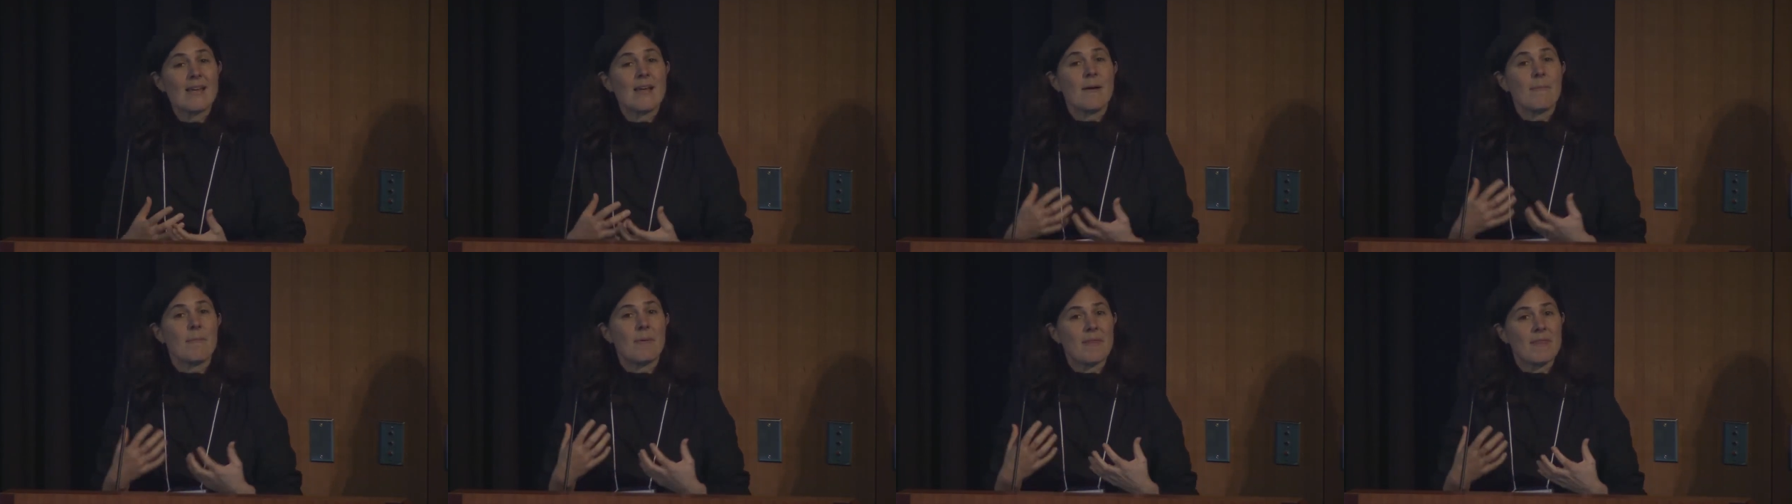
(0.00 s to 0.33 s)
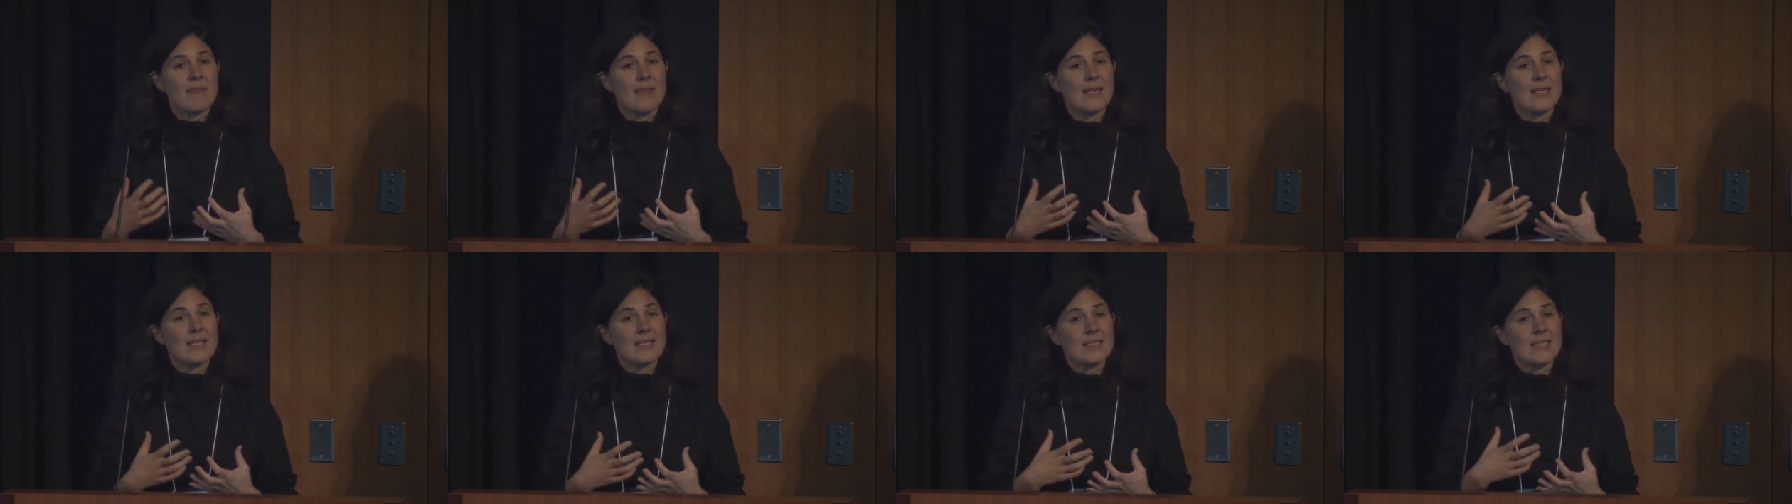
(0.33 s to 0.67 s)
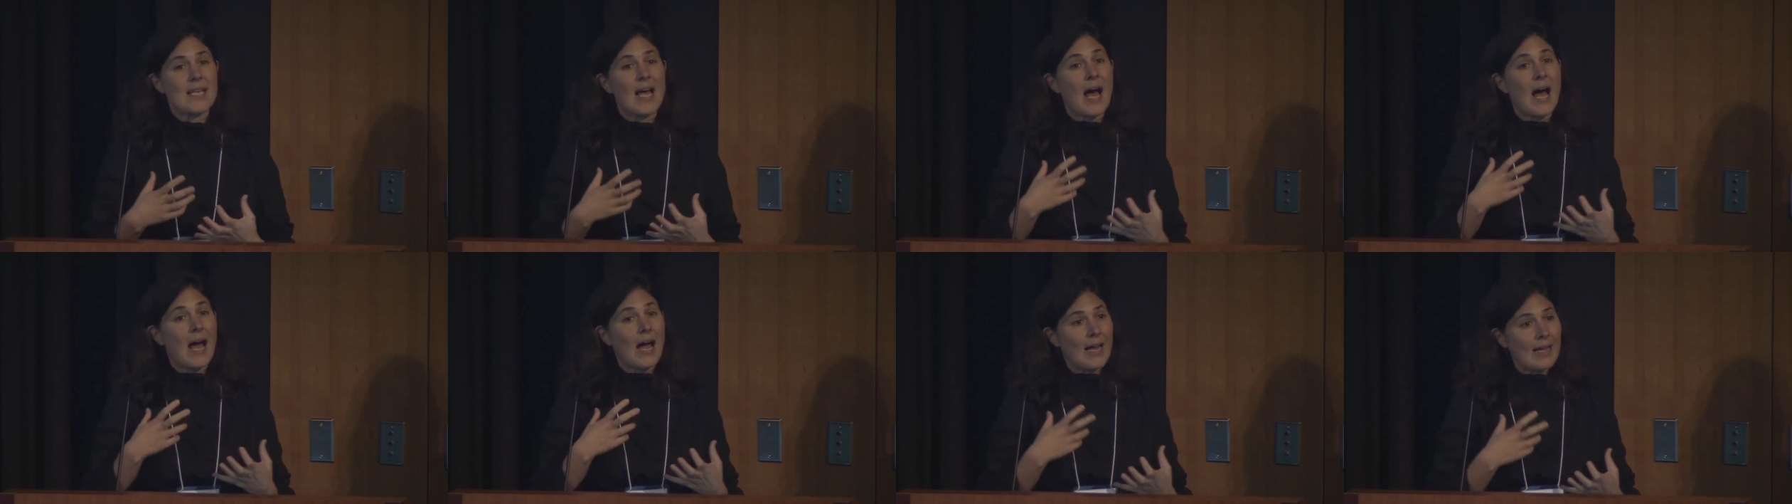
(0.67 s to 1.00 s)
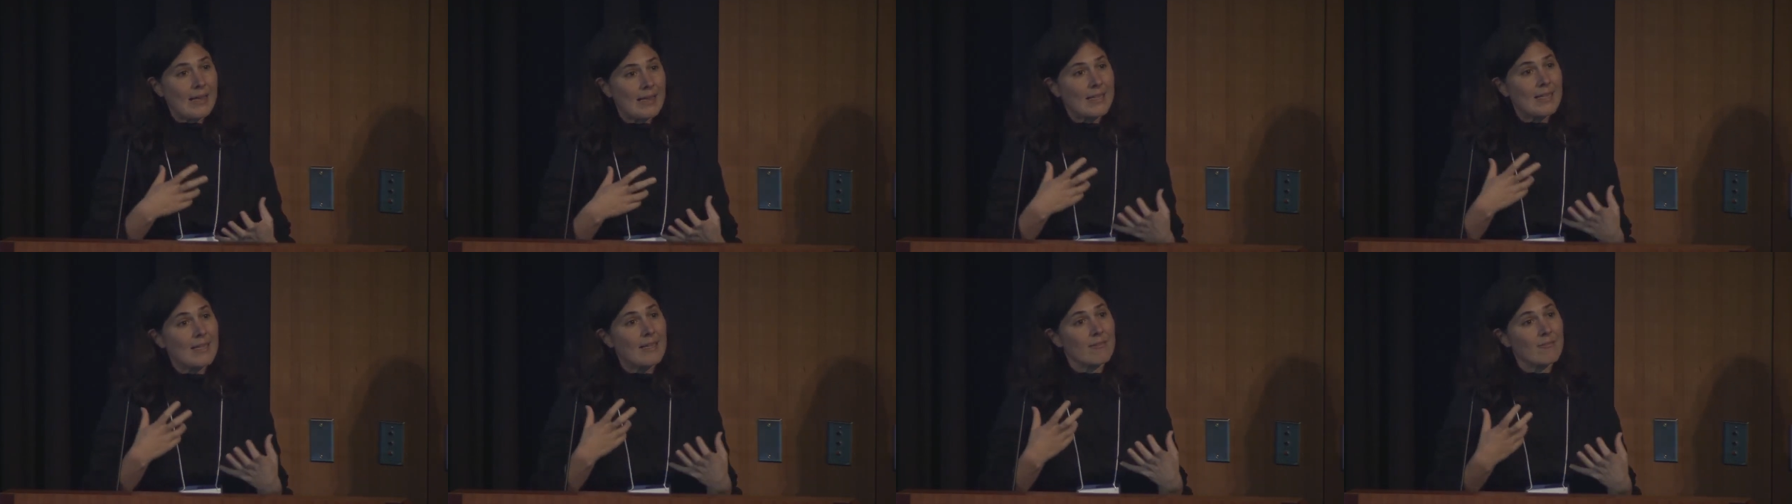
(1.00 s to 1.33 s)
but that it's
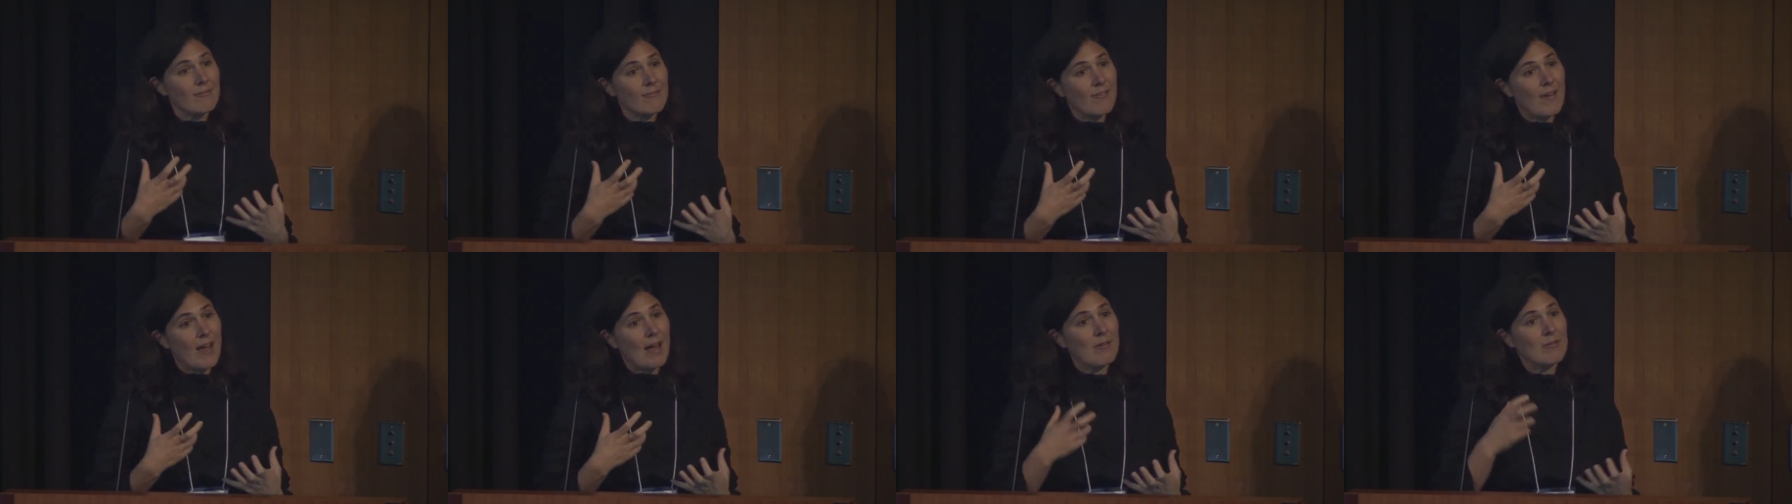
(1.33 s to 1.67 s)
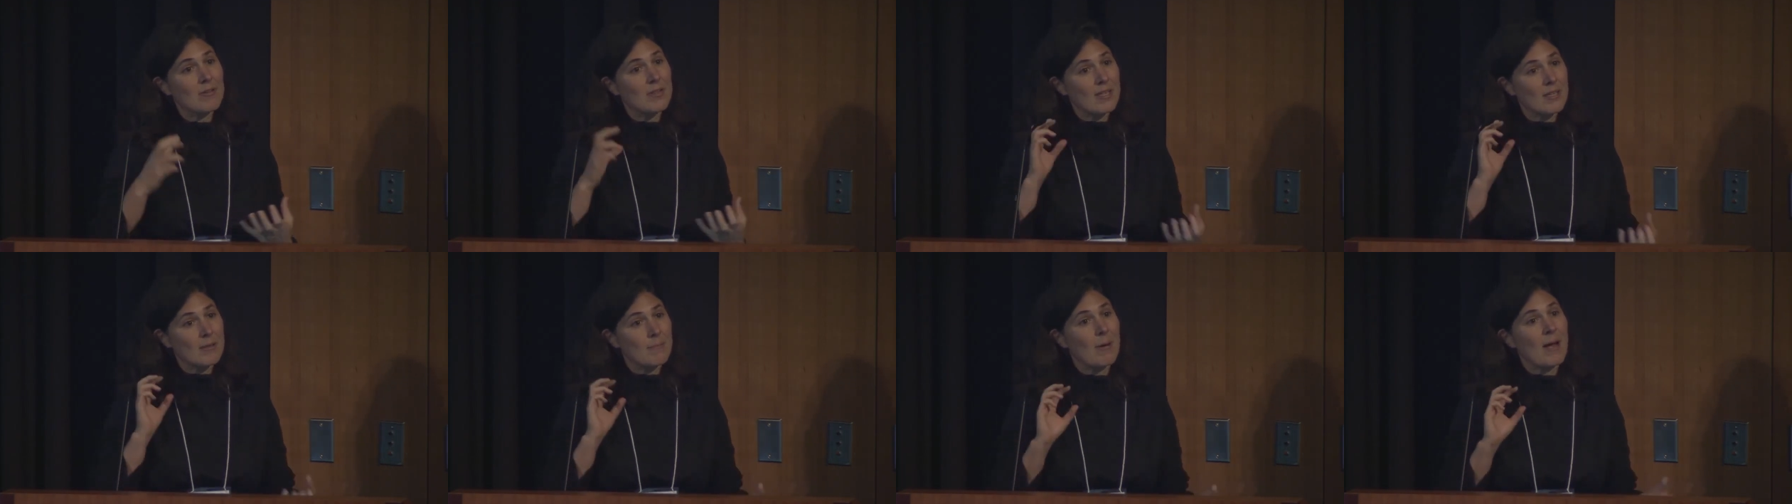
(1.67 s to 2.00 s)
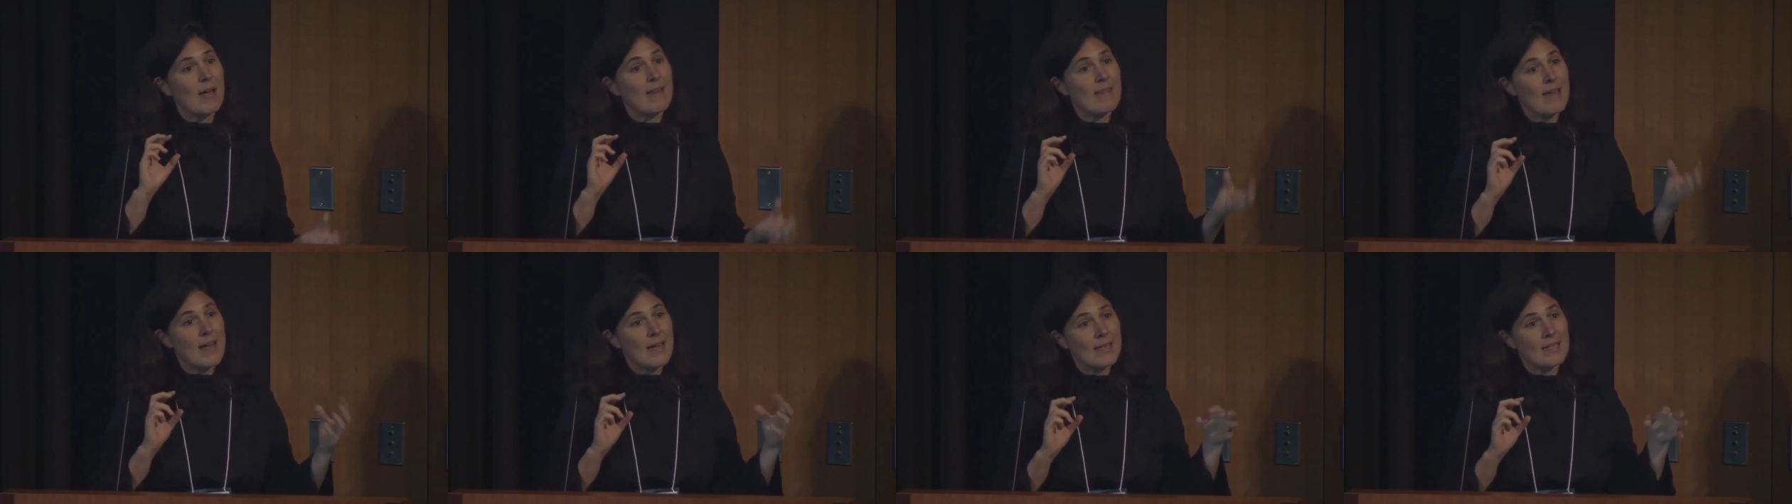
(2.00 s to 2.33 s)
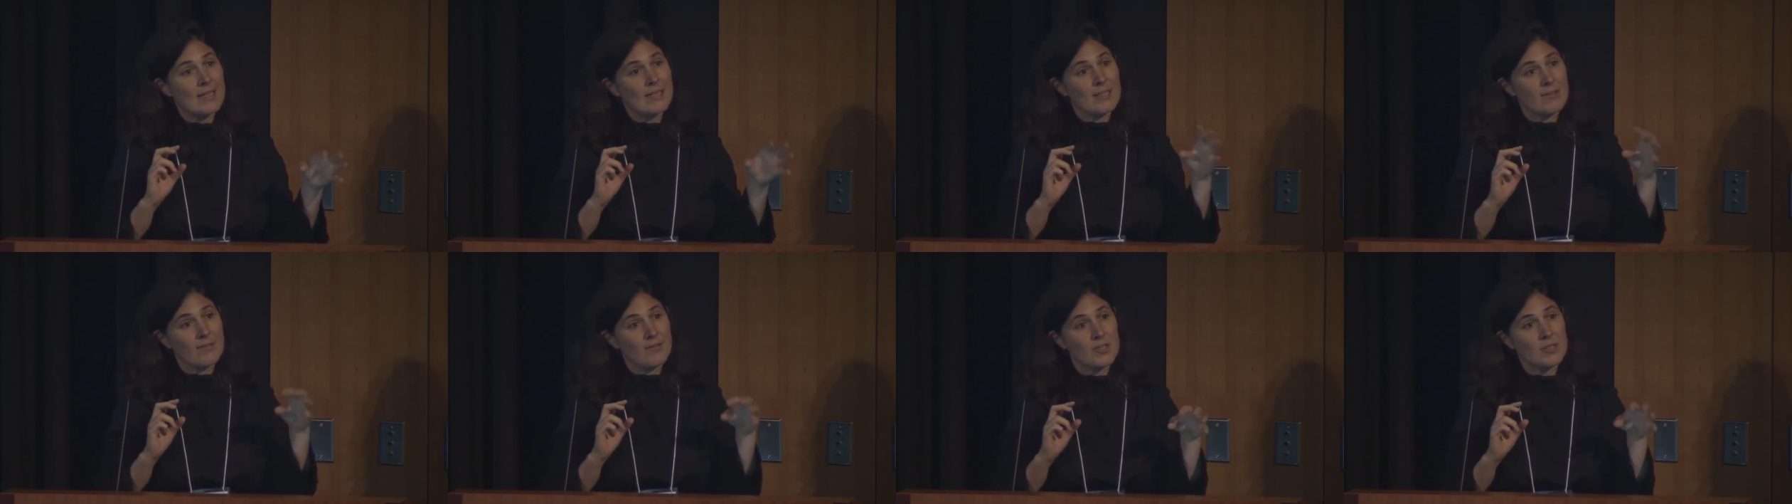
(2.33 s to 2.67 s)
highly confounded by that
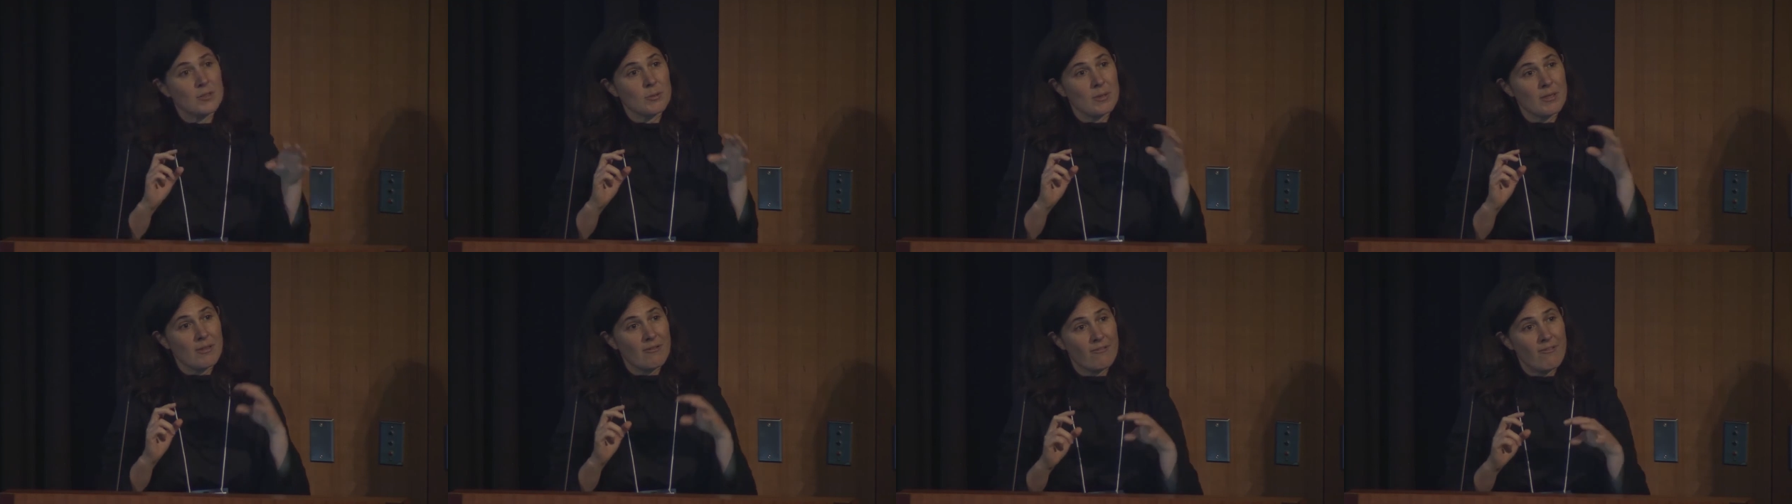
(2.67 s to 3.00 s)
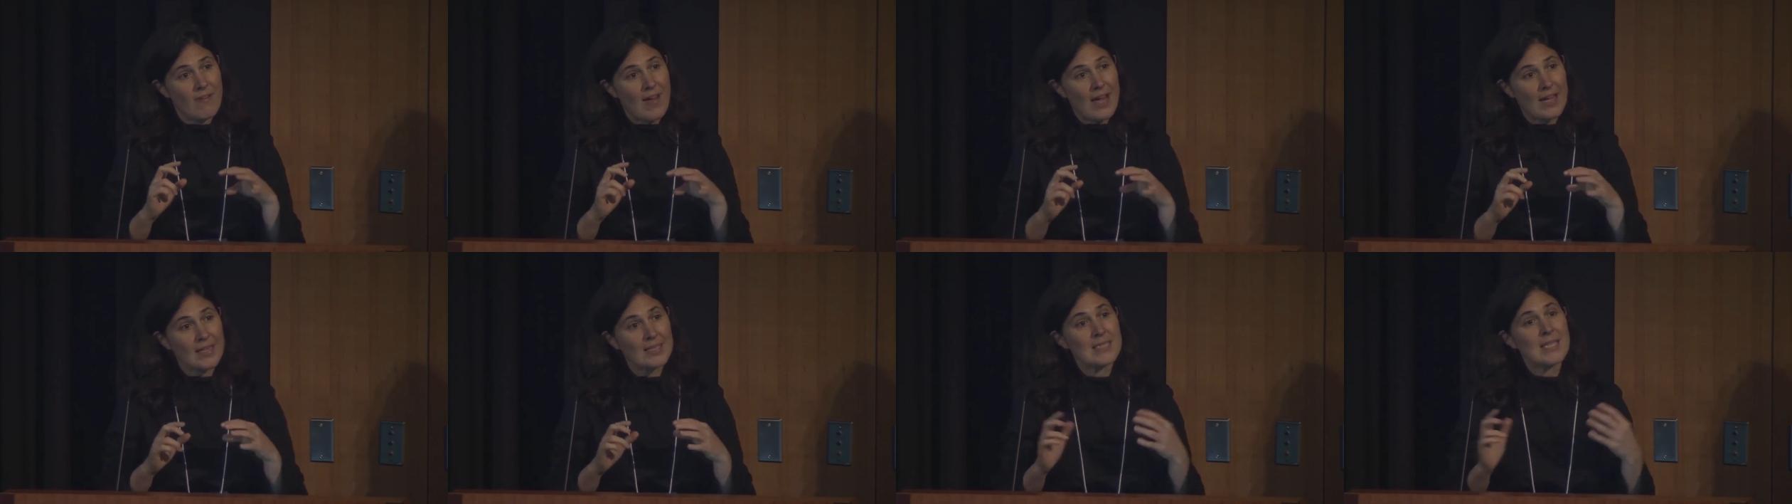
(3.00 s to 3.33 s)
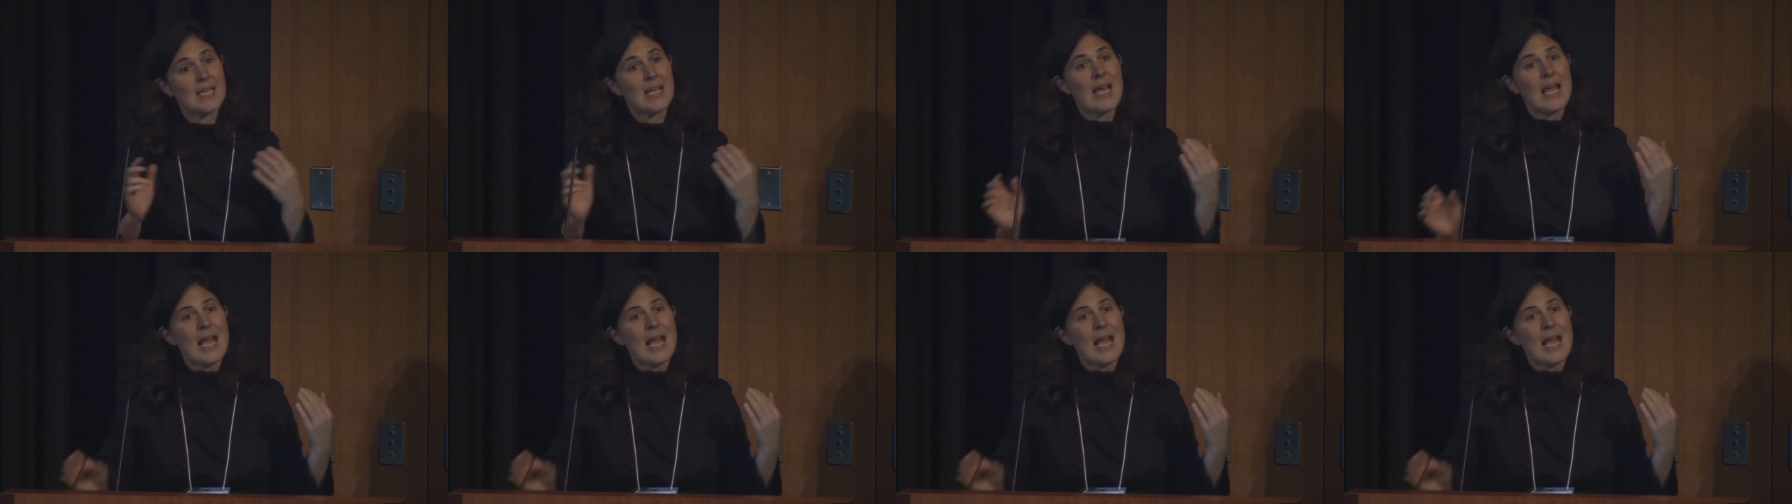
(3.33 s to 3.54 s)
individual effect.